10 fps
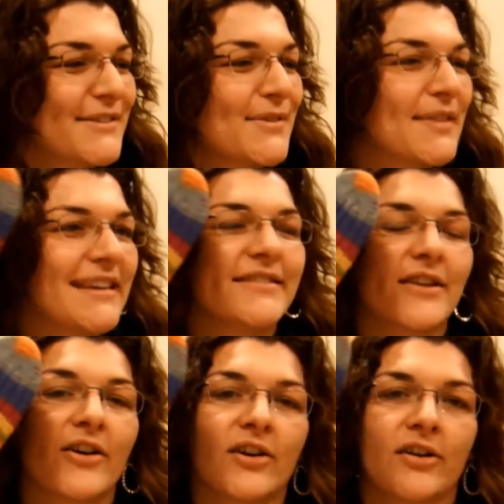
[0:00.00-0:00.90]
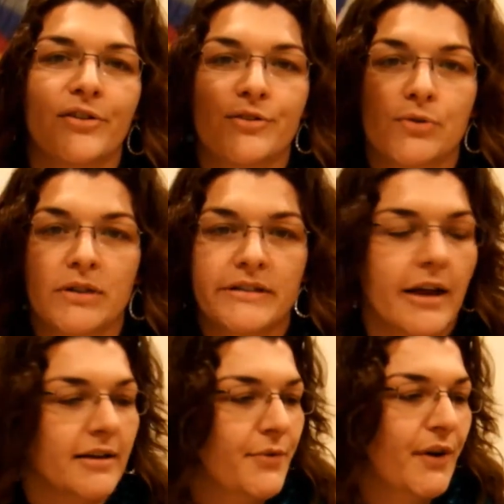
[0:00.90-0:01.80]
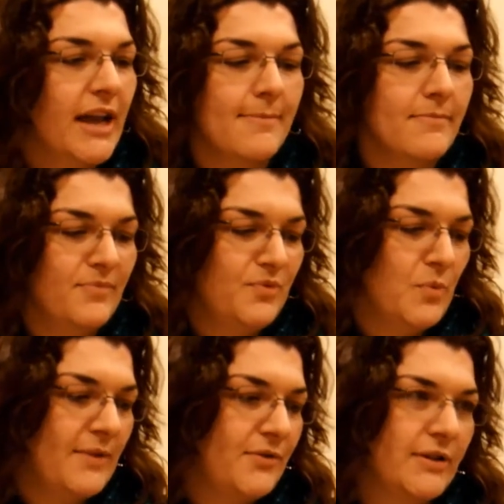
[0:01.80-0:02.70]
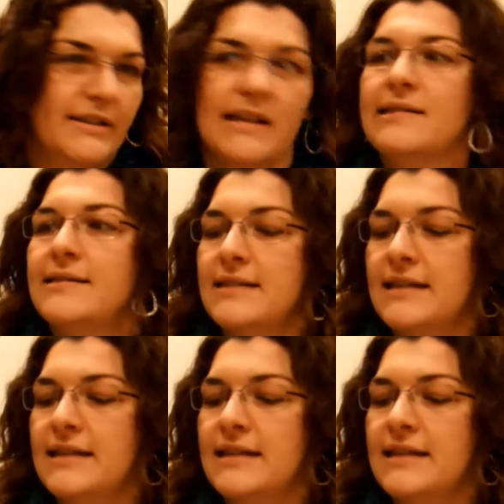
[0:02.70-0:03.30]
So these are the short socks for Kim, one of Tristan's